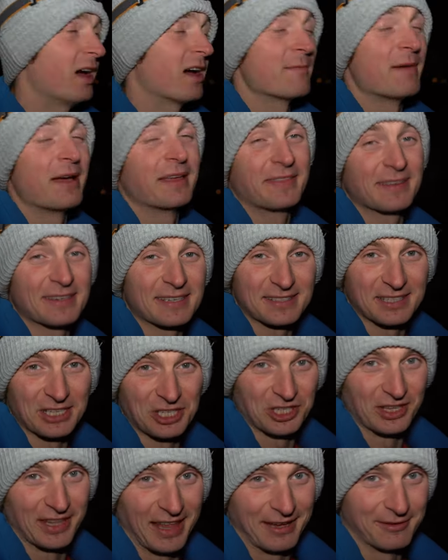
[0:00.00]
I made the
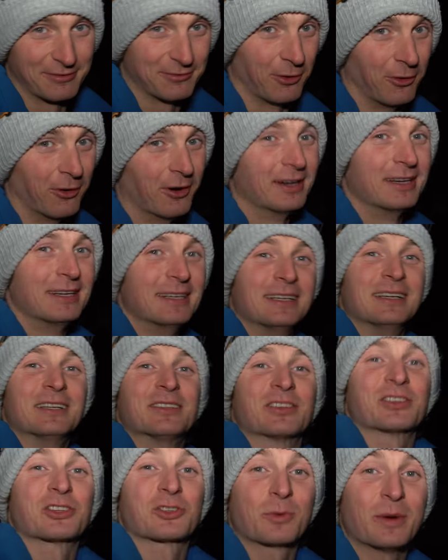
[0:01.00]
decision therefore
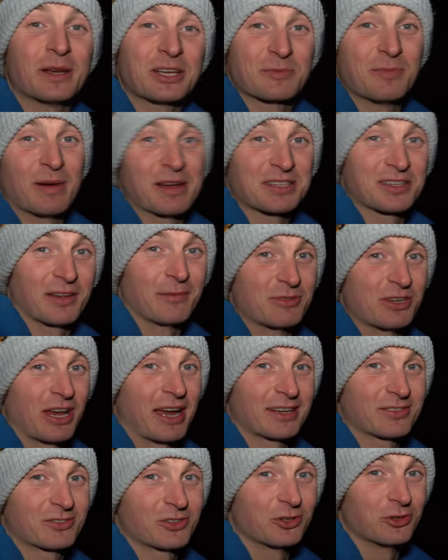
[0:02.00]
to switch my
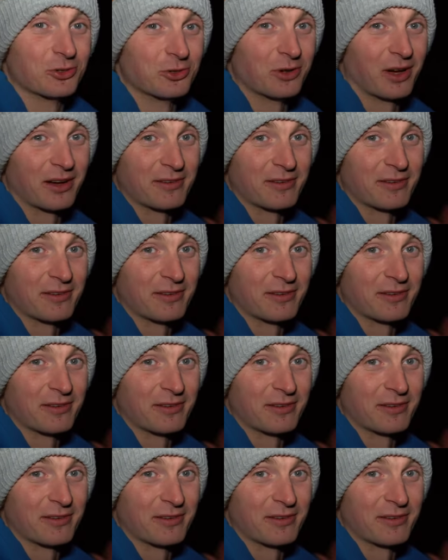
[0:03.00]
subject to